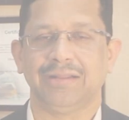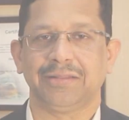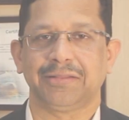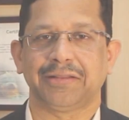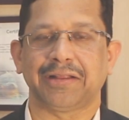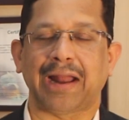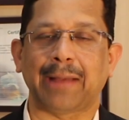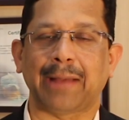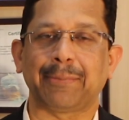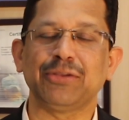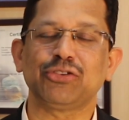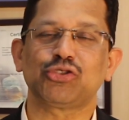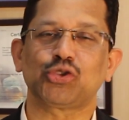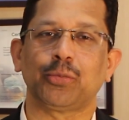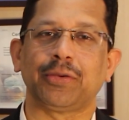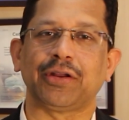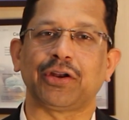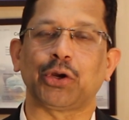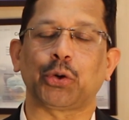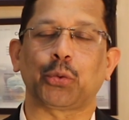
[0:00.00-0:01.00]
There happens to
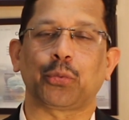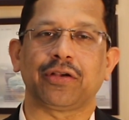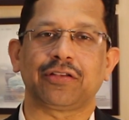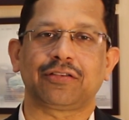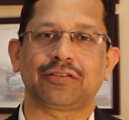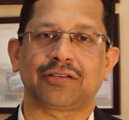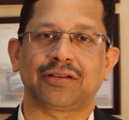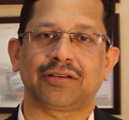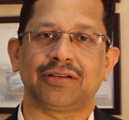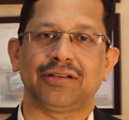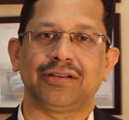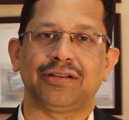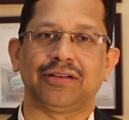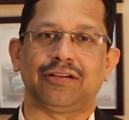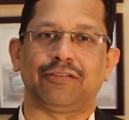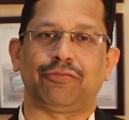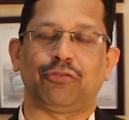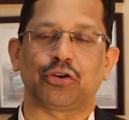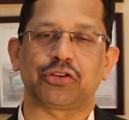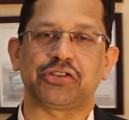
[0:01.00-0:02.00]
be request
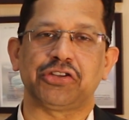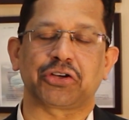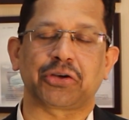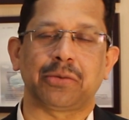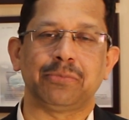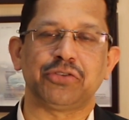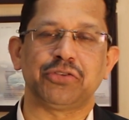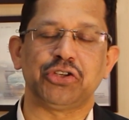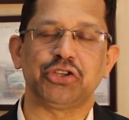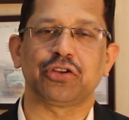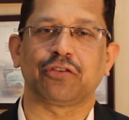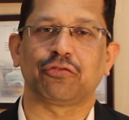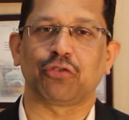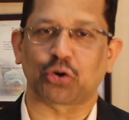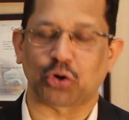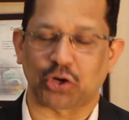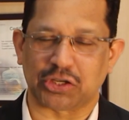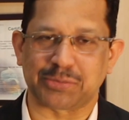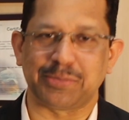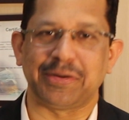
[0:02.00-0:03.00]
for circumcision for
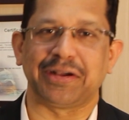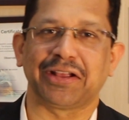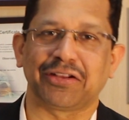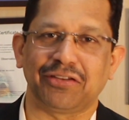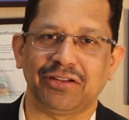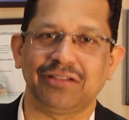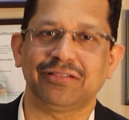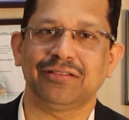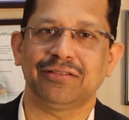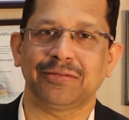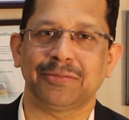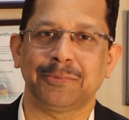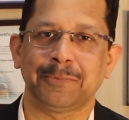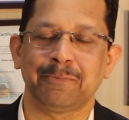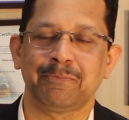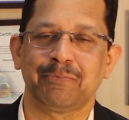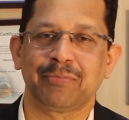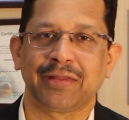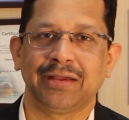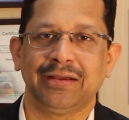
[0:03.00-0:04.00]
cosmetic reasons.
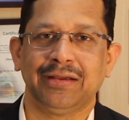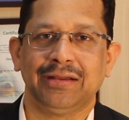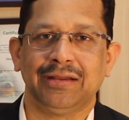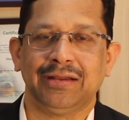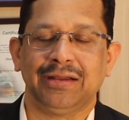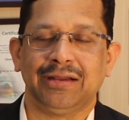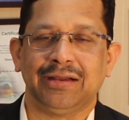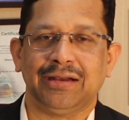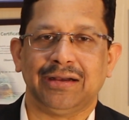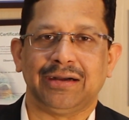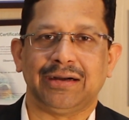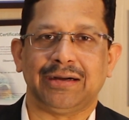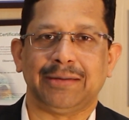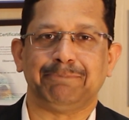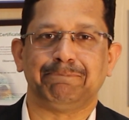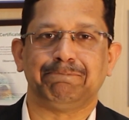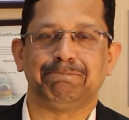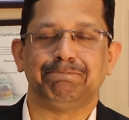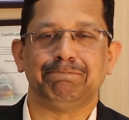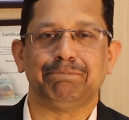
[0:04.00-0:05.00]

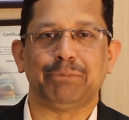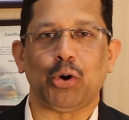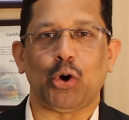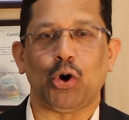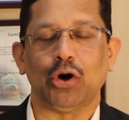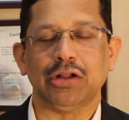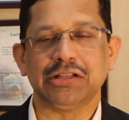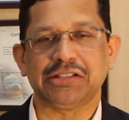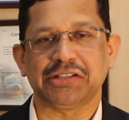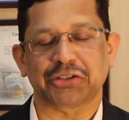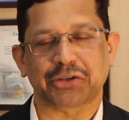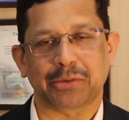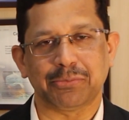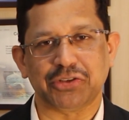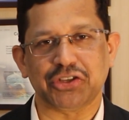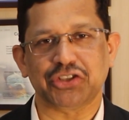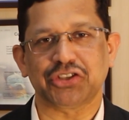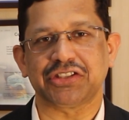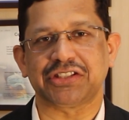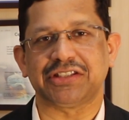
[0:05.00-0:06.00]
All
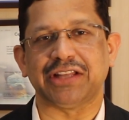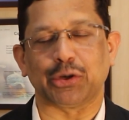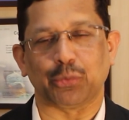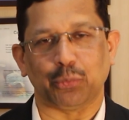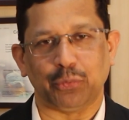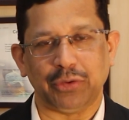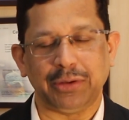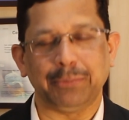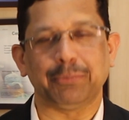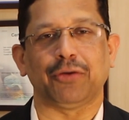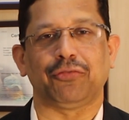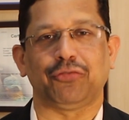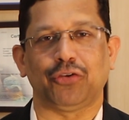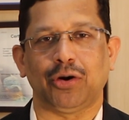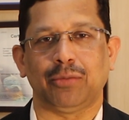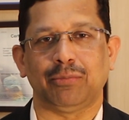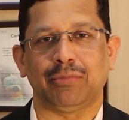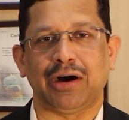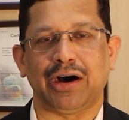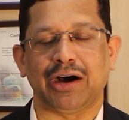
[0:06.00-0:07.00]
circumcisions that we
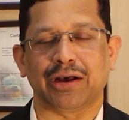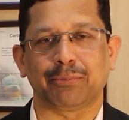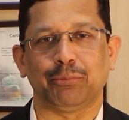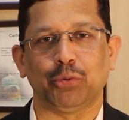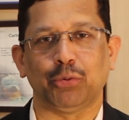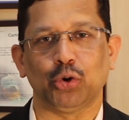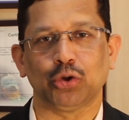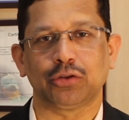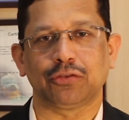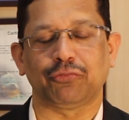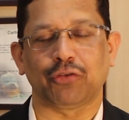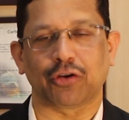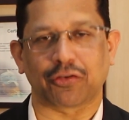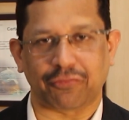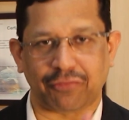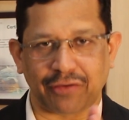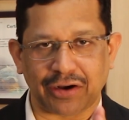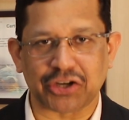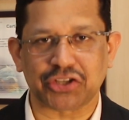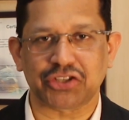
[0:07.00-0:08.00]
perform are both for
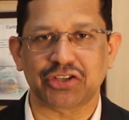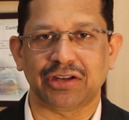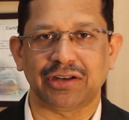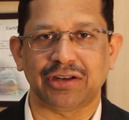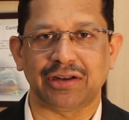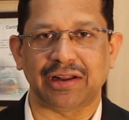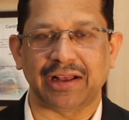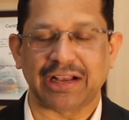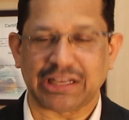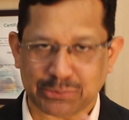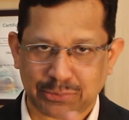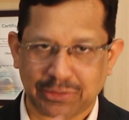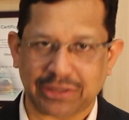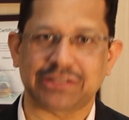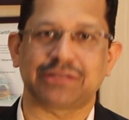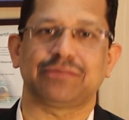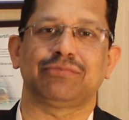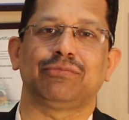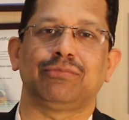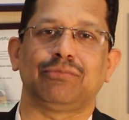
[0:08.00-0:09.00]
functional as well
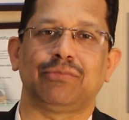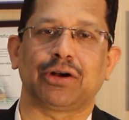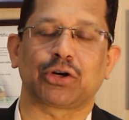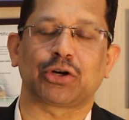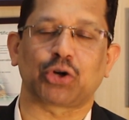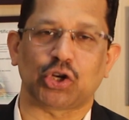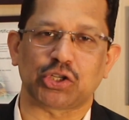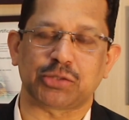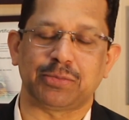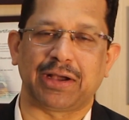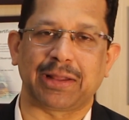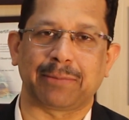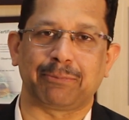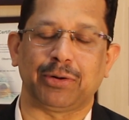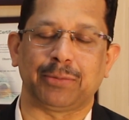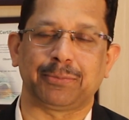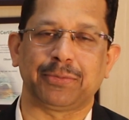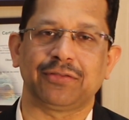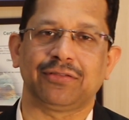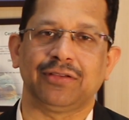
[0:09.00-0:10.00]
as a cosmetic
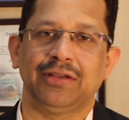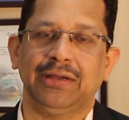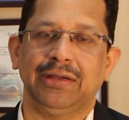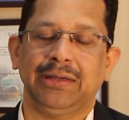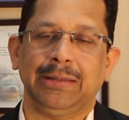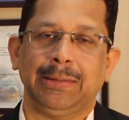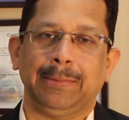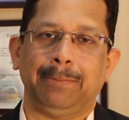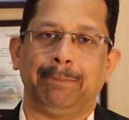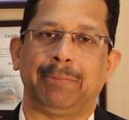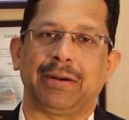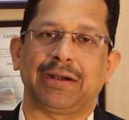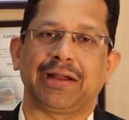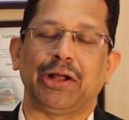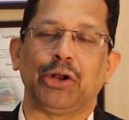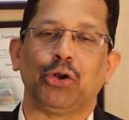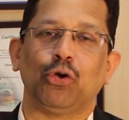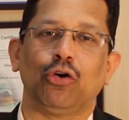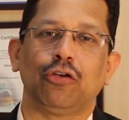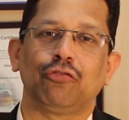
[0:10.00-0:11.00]
purpose, but
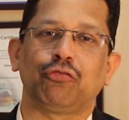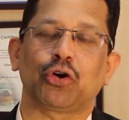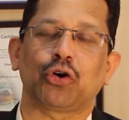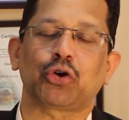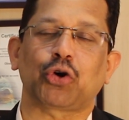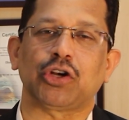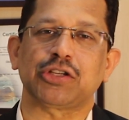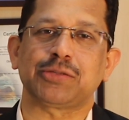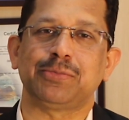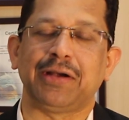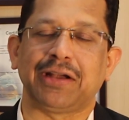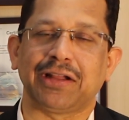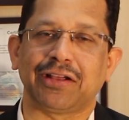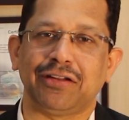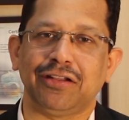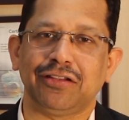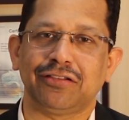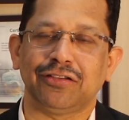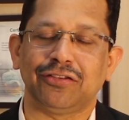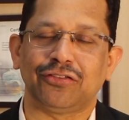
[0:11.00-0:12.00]
alone for cosmetic
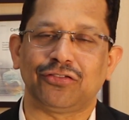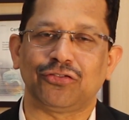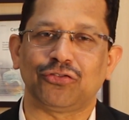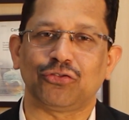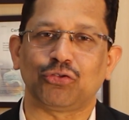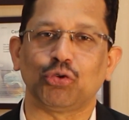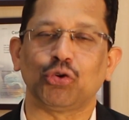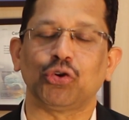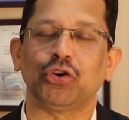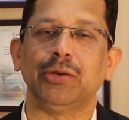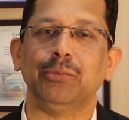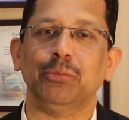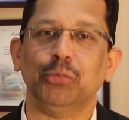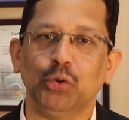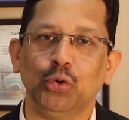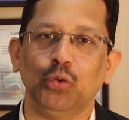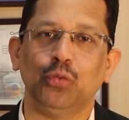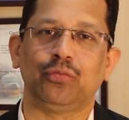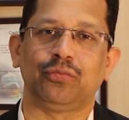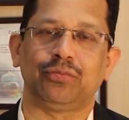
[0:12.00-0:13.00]
reasons to
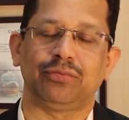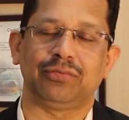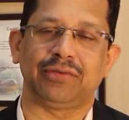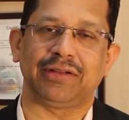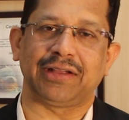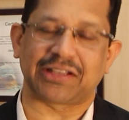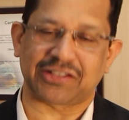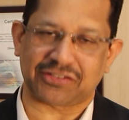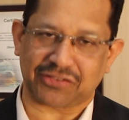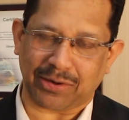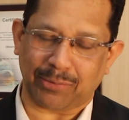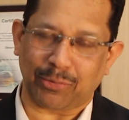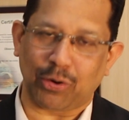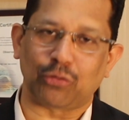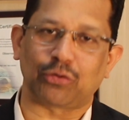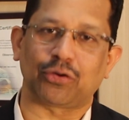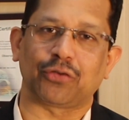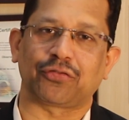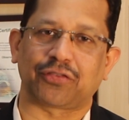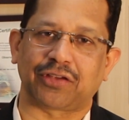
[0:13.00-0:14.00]
remove extra
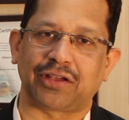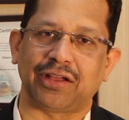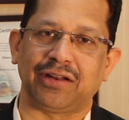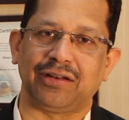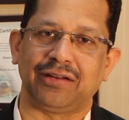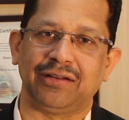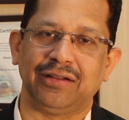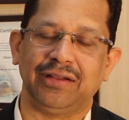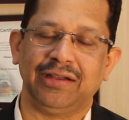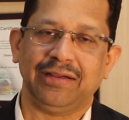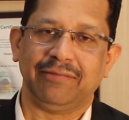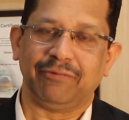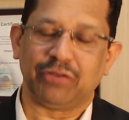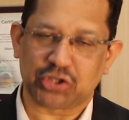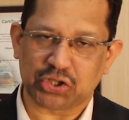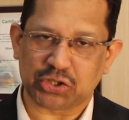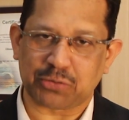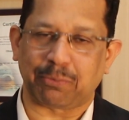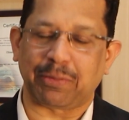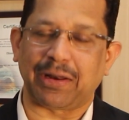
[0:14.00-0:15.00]
amount of skin
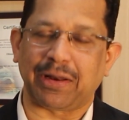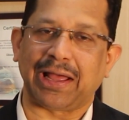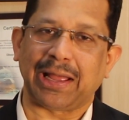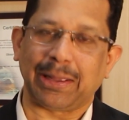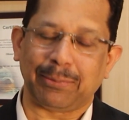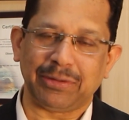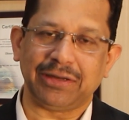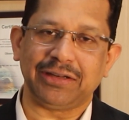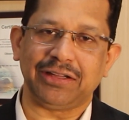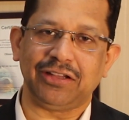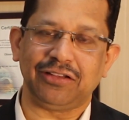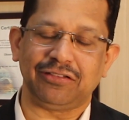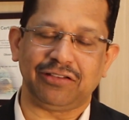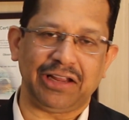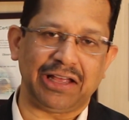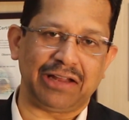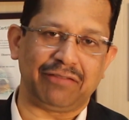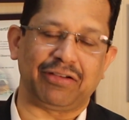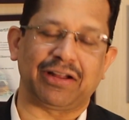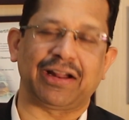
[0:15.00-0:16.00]
which is pliable
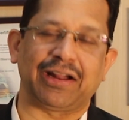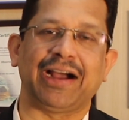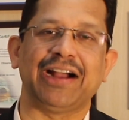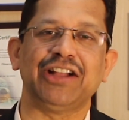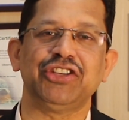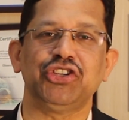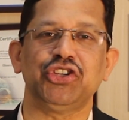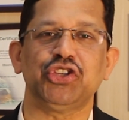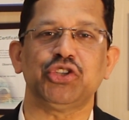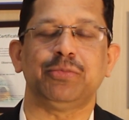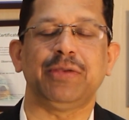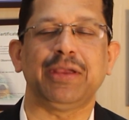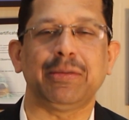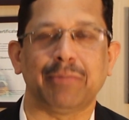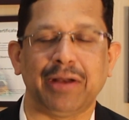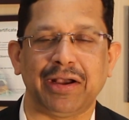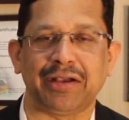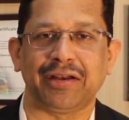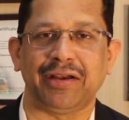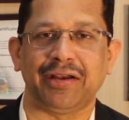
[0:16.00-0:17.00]
easily and where hygiene is being
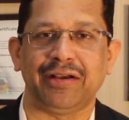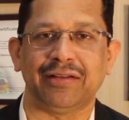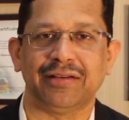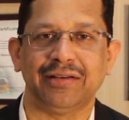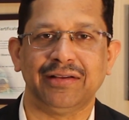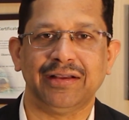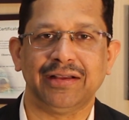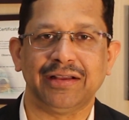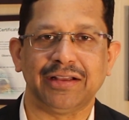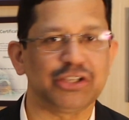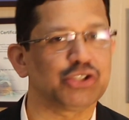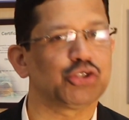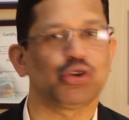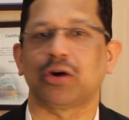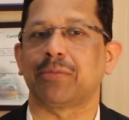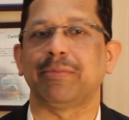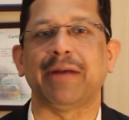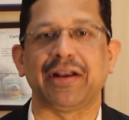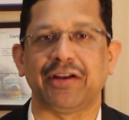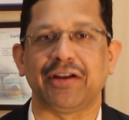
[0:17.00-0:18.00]
maintained is
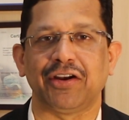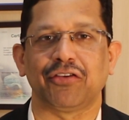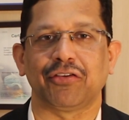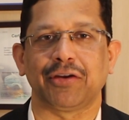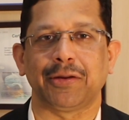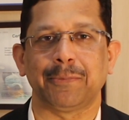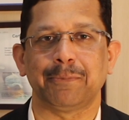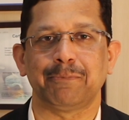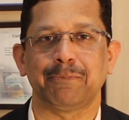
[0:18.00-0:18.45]
not mandatory.